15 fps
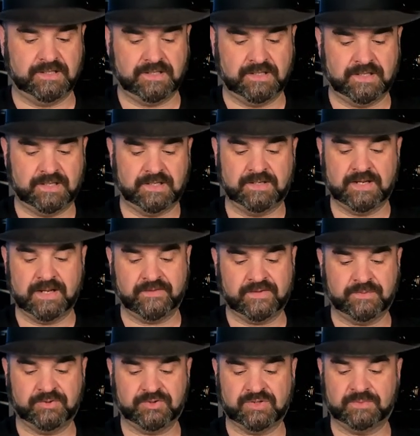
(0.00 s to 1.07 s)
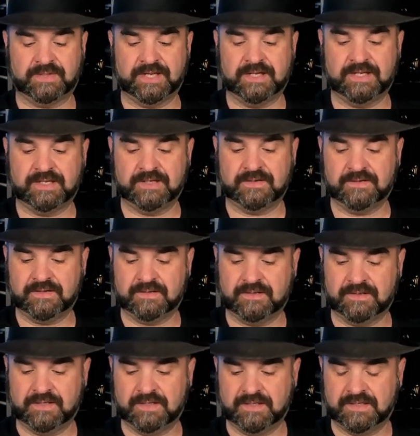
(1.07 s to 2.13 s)
and you have to put your blade in
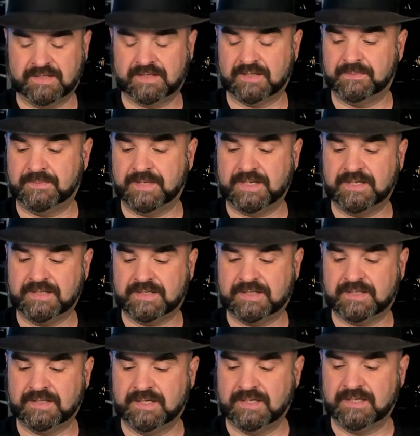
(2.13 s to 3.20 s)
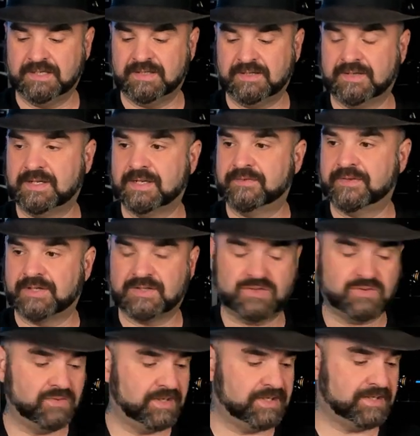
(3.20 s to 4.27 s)
to the base. You give it a
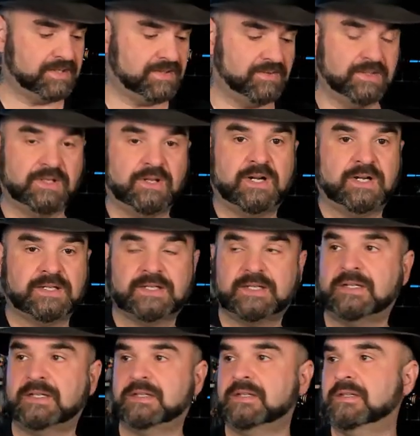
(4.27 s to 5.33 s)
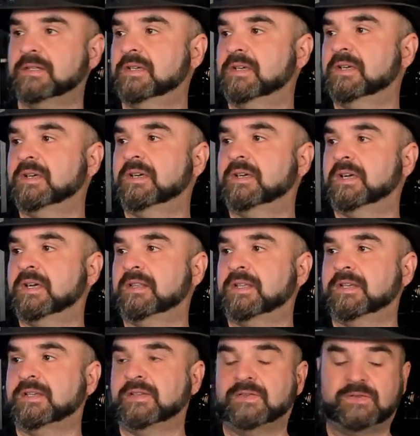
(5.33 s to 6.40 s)
twist so it locks in, and
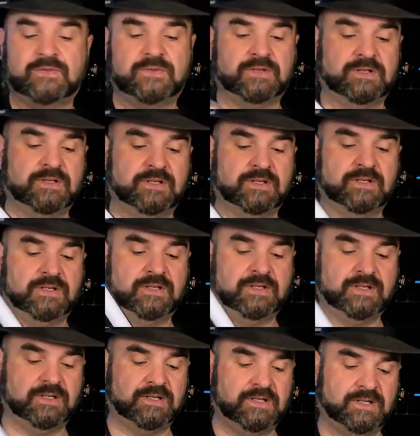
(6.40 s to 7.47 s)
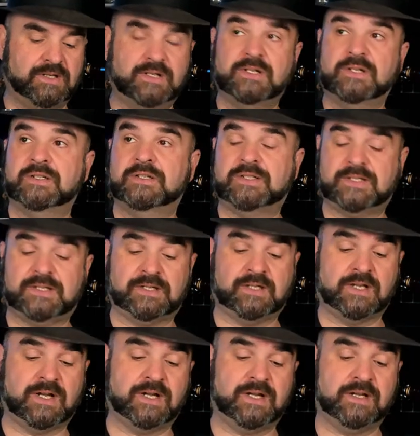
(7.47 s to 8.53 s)
then you
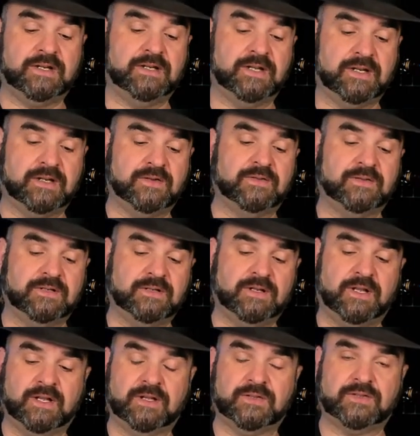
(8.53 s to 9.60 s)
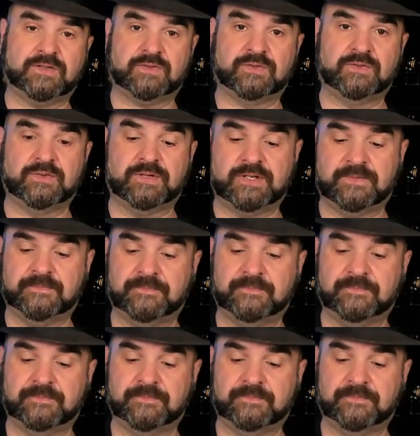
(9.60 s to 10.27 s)
slide down and screw in.